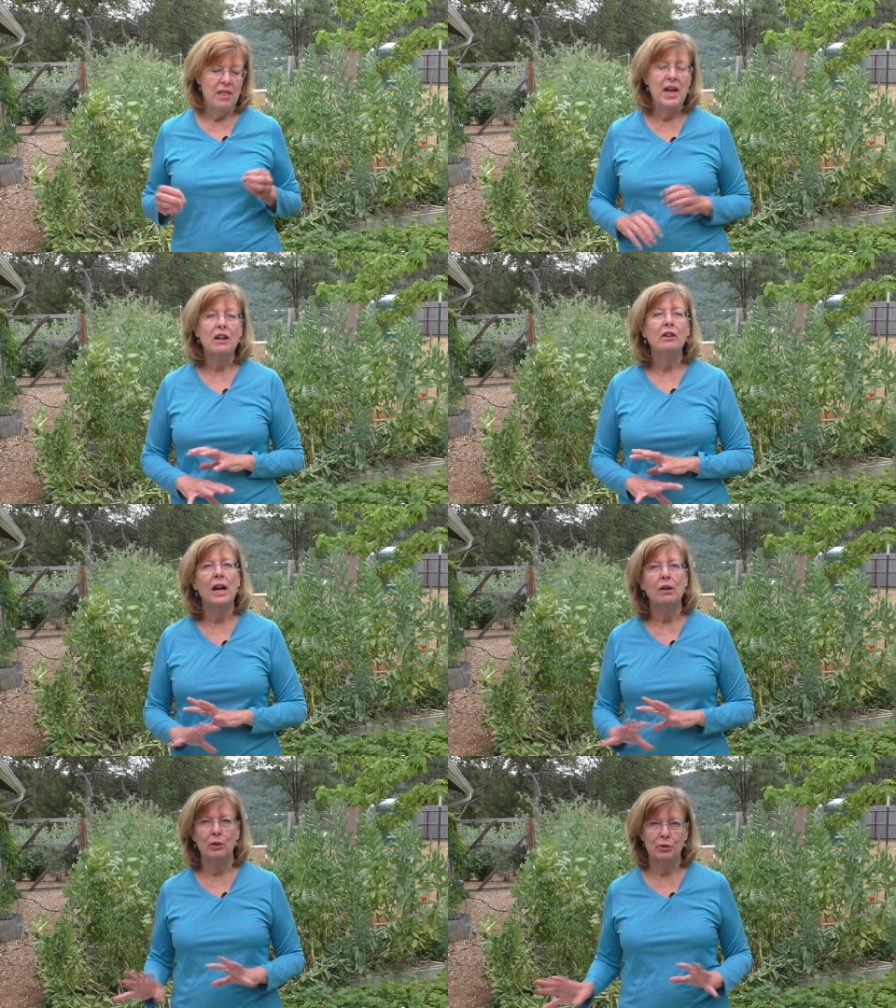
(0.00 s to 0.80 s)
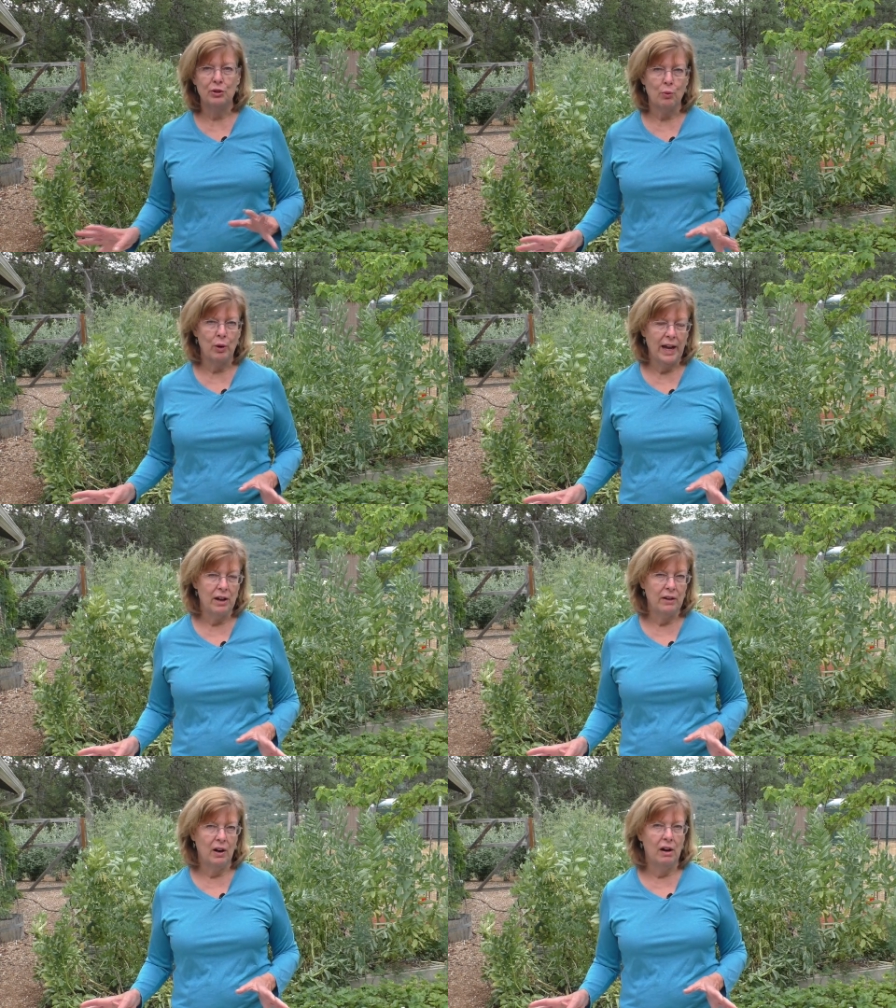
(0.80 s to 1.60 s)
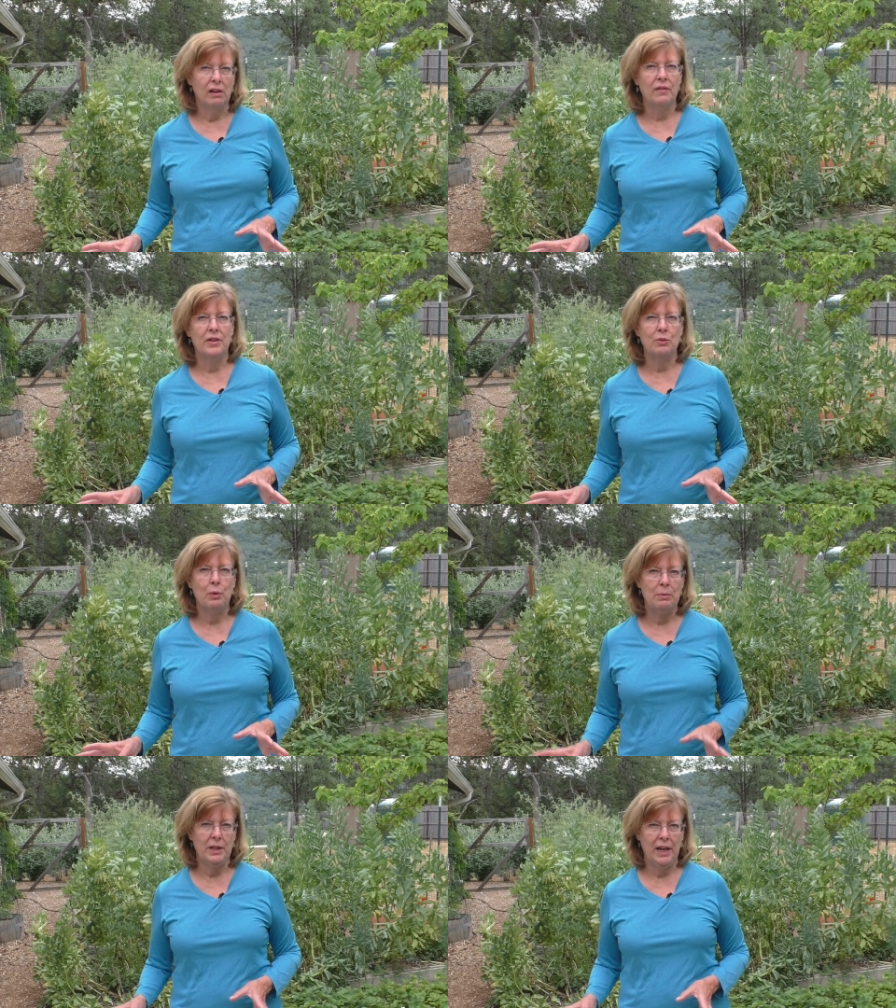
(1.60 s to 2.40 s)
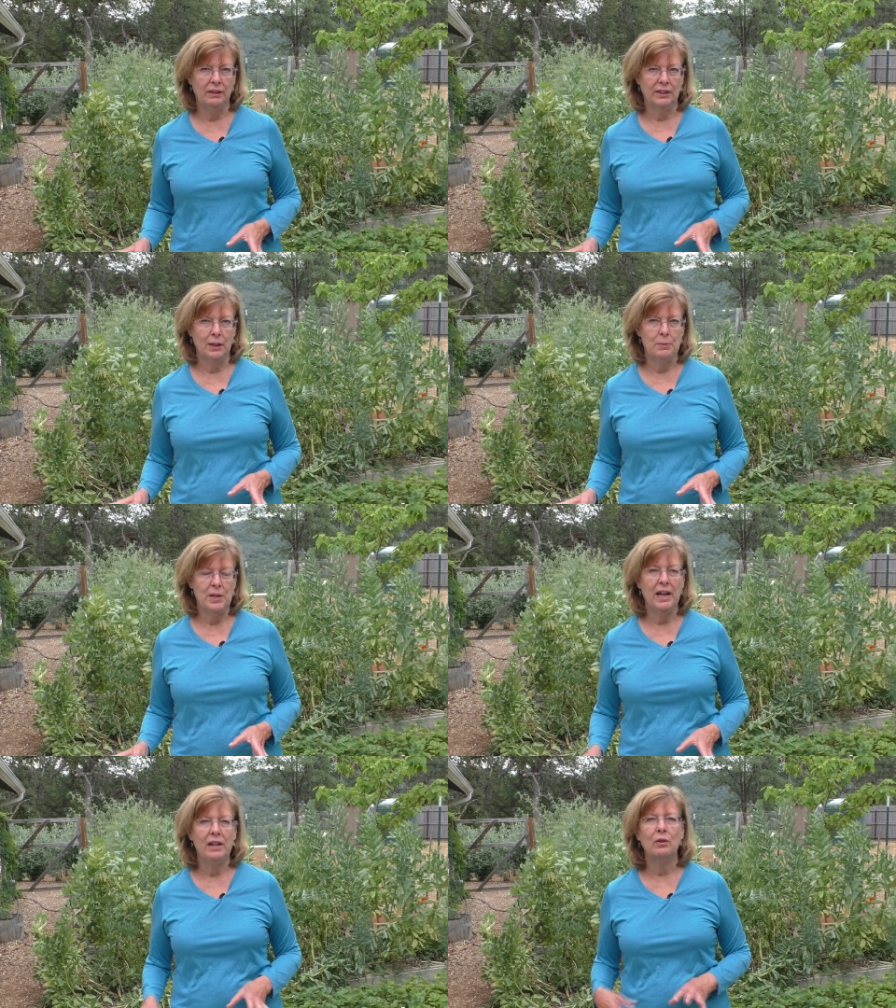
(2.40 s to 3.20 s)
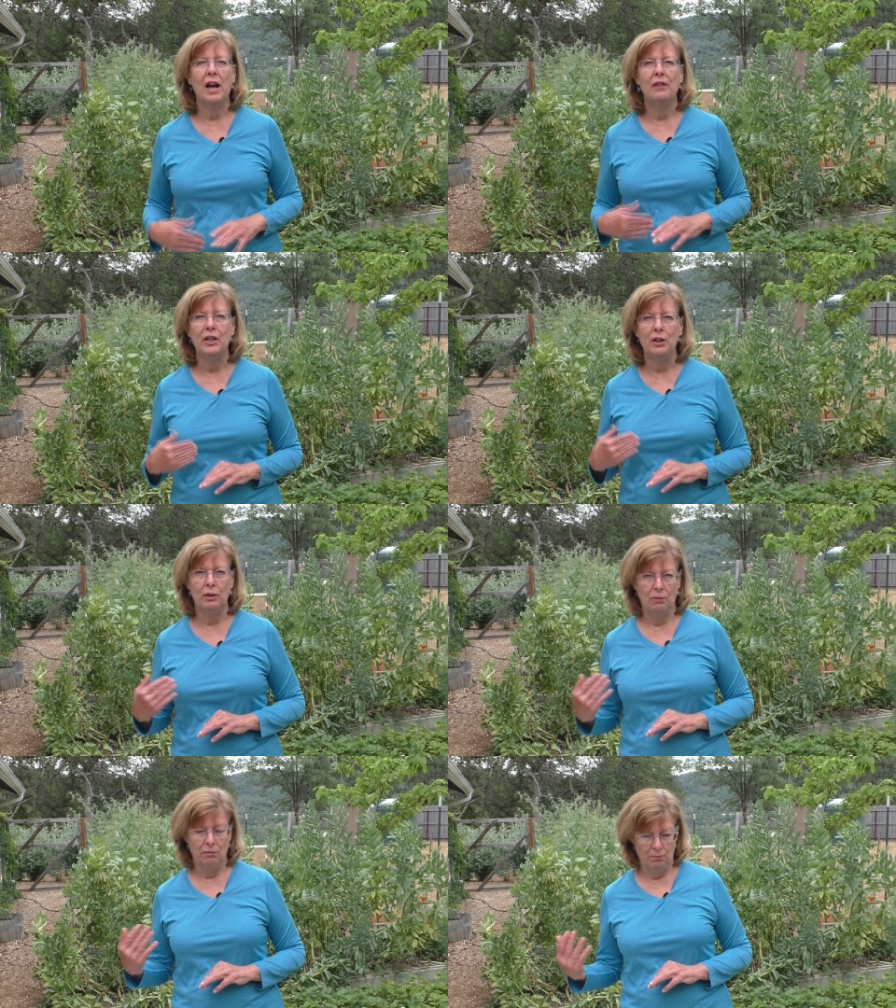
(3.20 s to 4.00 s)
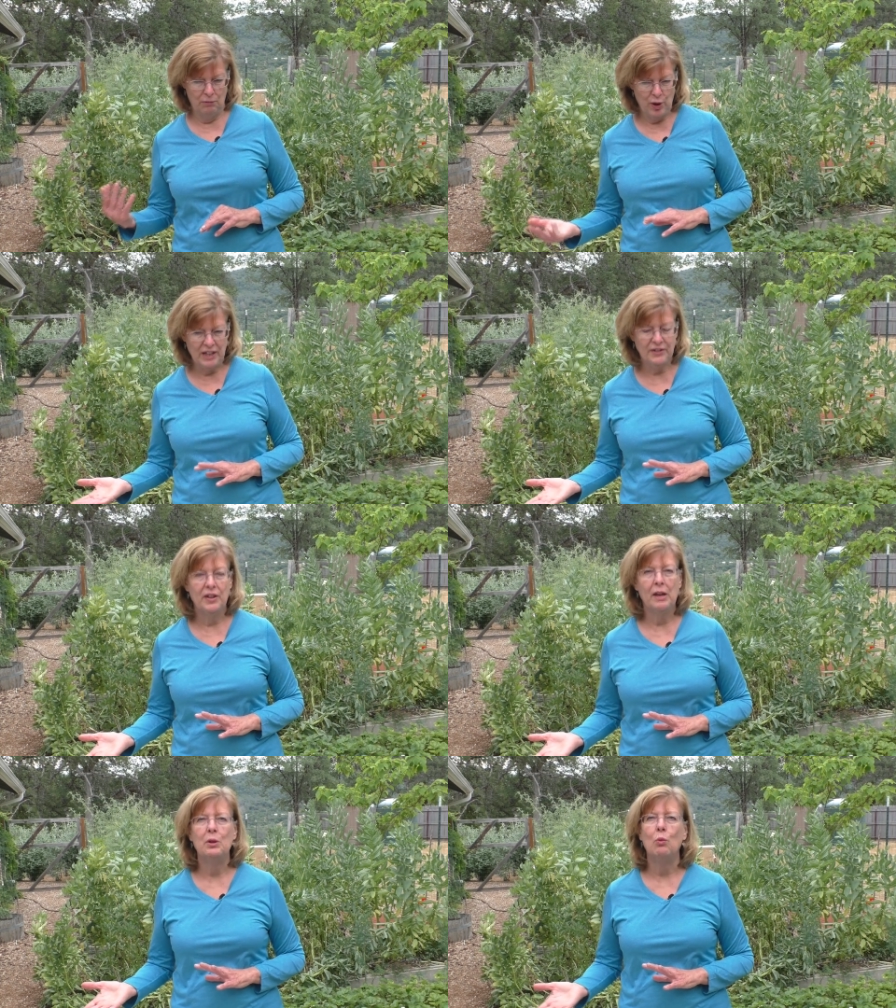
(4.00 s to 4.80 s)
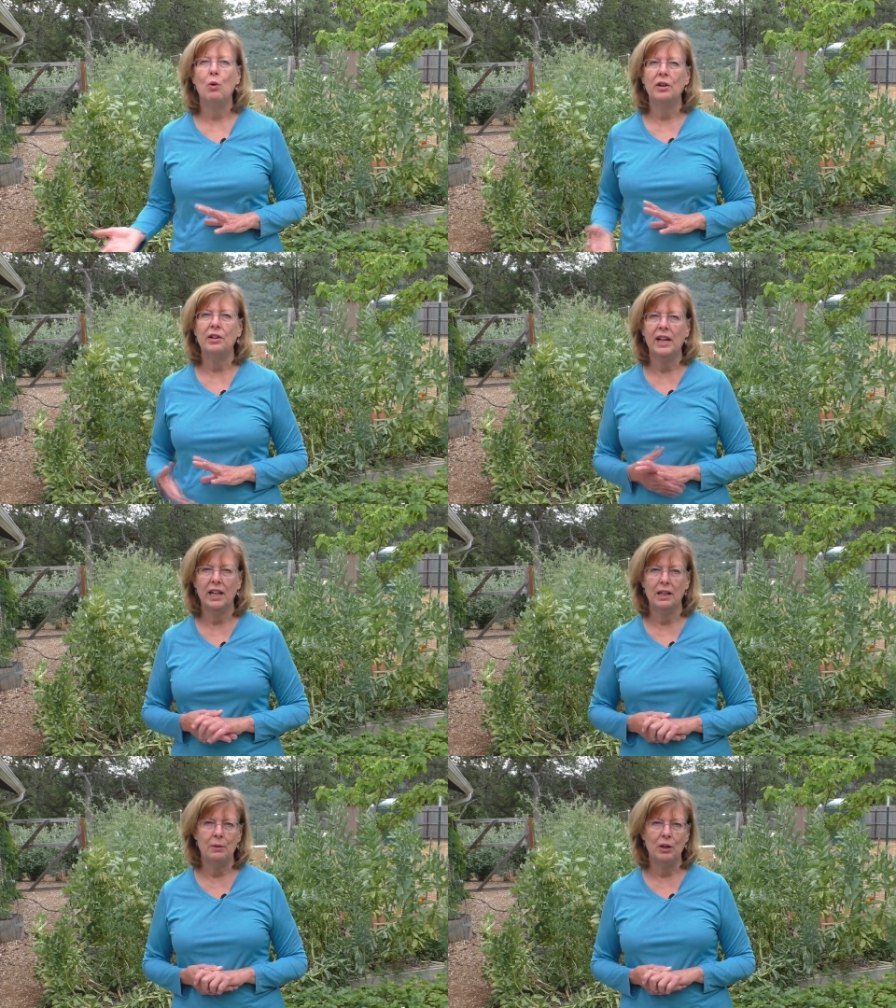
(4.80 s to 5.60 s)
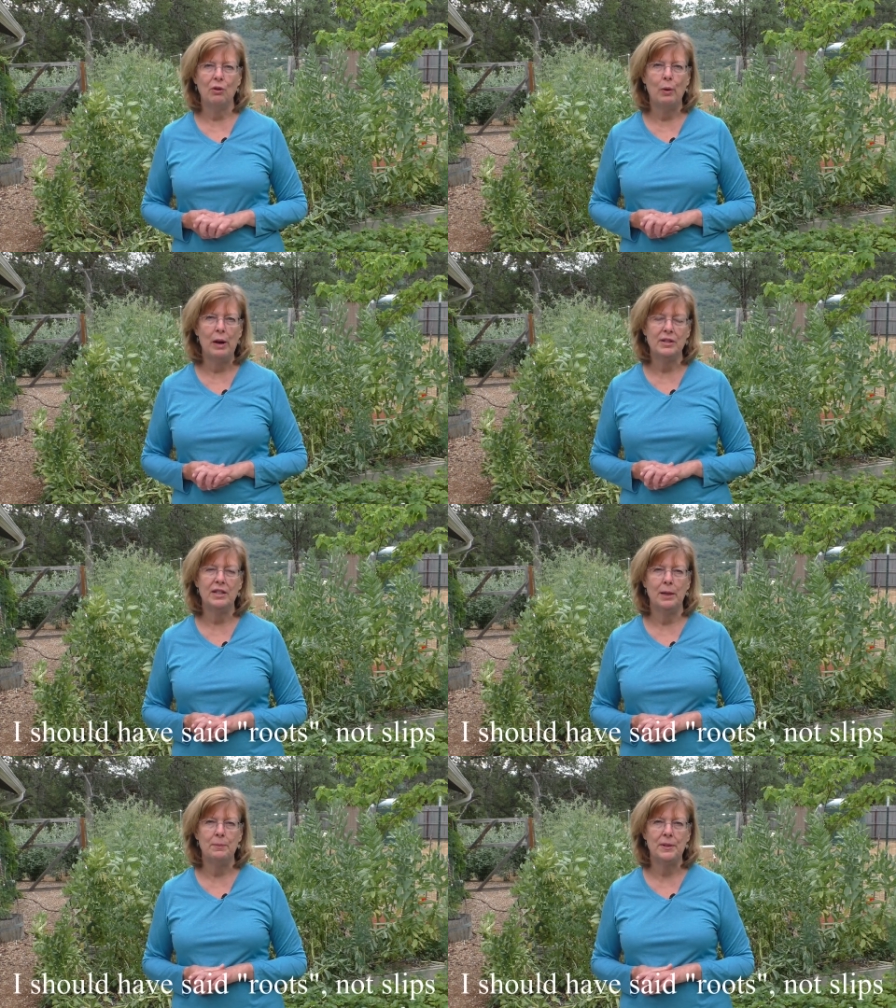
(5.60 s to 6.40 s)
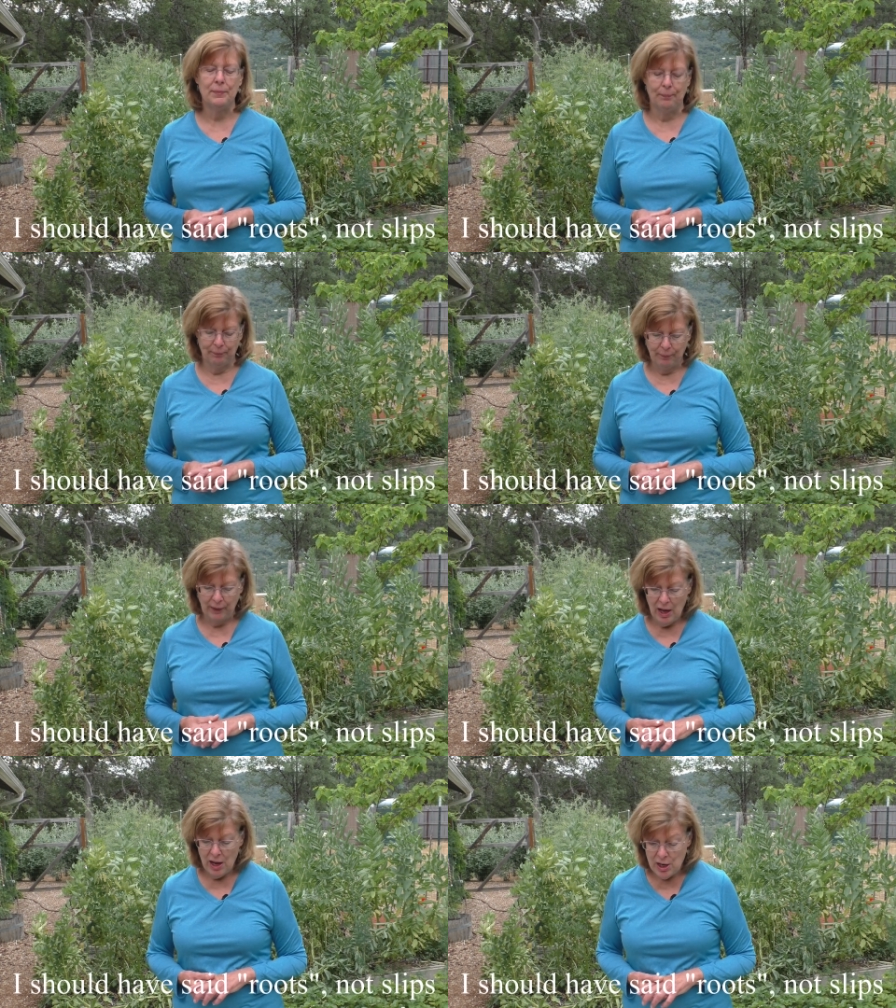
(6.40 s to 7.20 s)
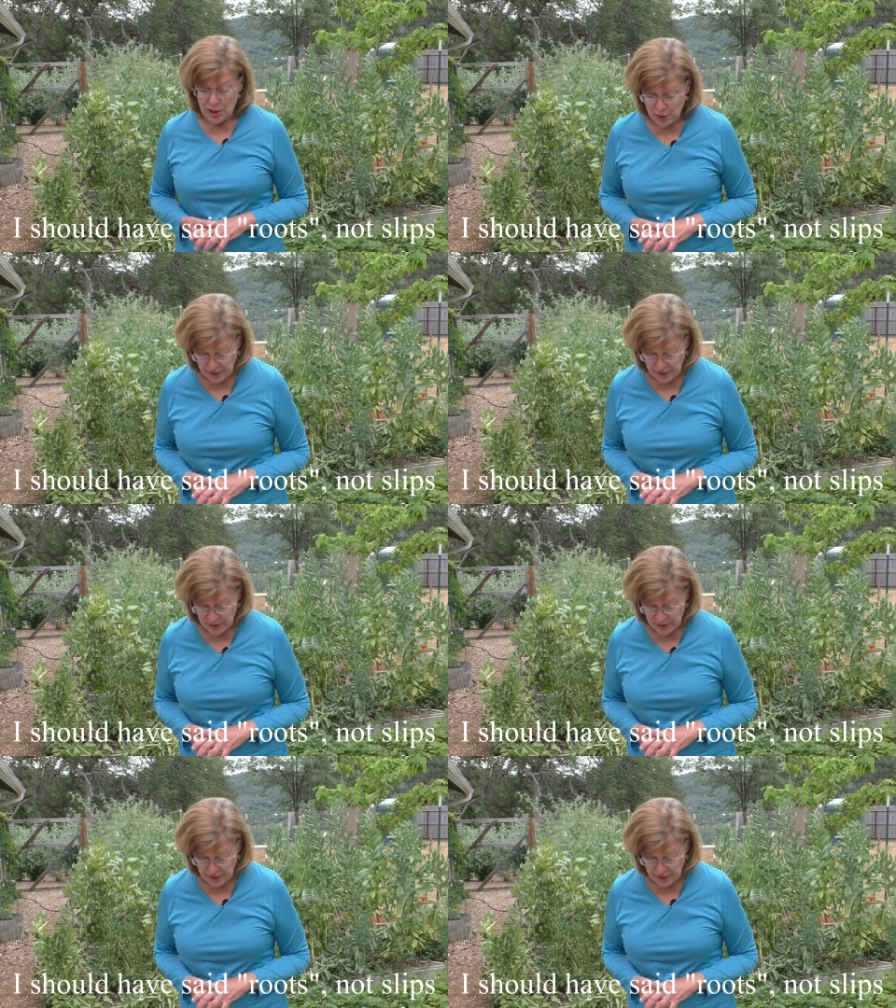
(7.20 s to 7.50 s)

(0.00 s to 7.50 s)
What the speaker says: then I'll get roots growing out of all of the sweet potato slips, and I don't have to transfer them to water to get them to grow out slips. So